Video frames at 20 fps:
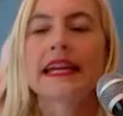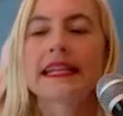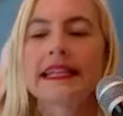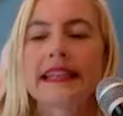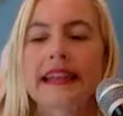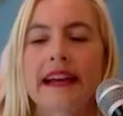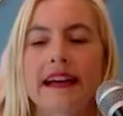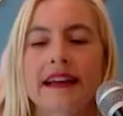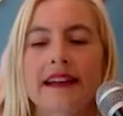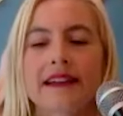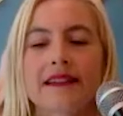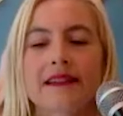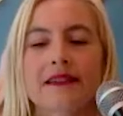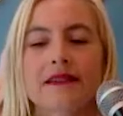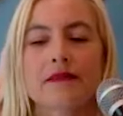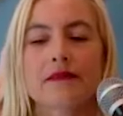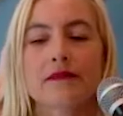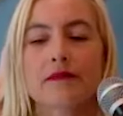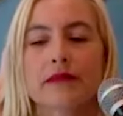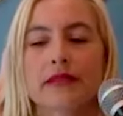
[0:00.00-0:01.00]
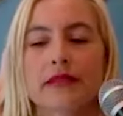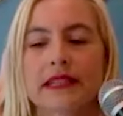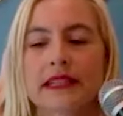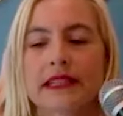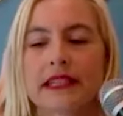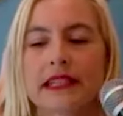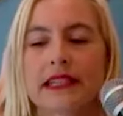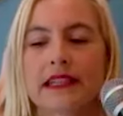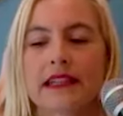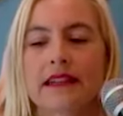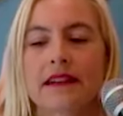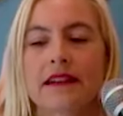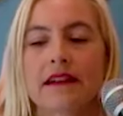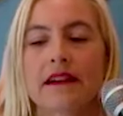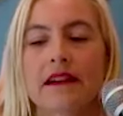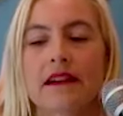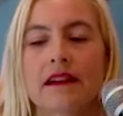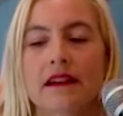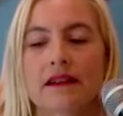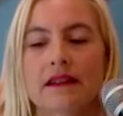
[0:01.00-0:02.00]
yeah, it's really
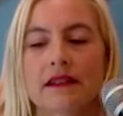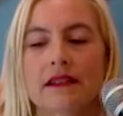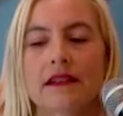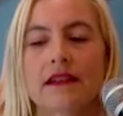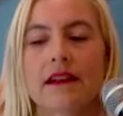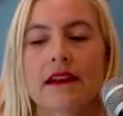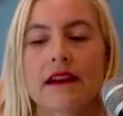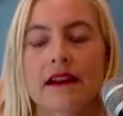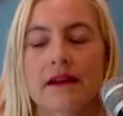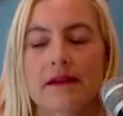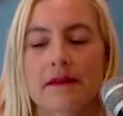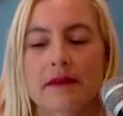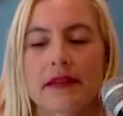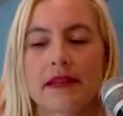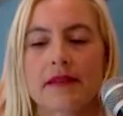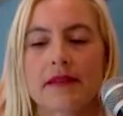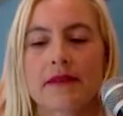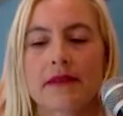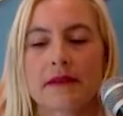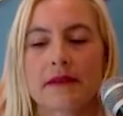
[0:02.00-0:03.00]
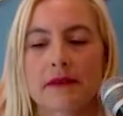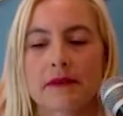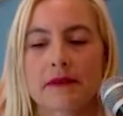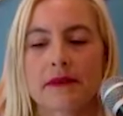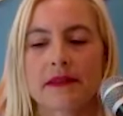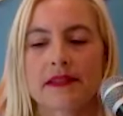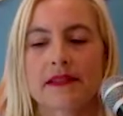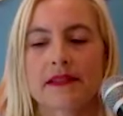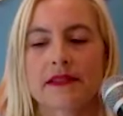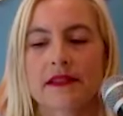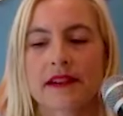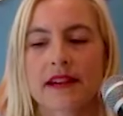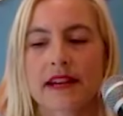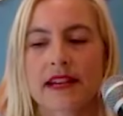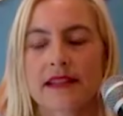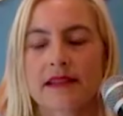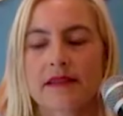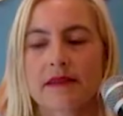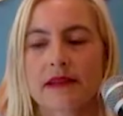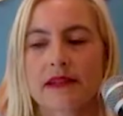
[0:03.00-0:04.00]
hard to not be a people pleaser
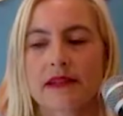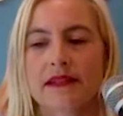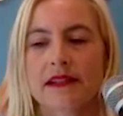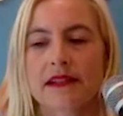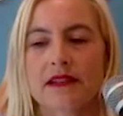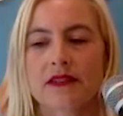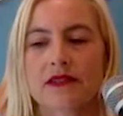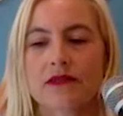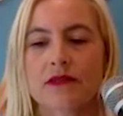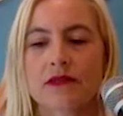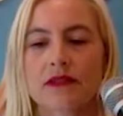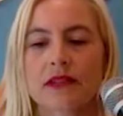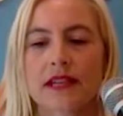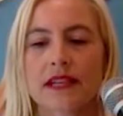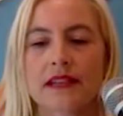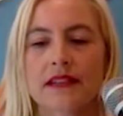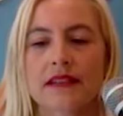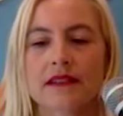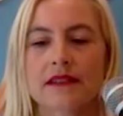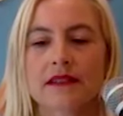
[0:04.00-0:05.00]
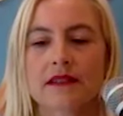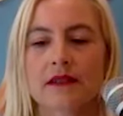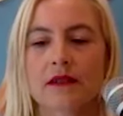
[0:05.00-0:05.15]
as a bisexual because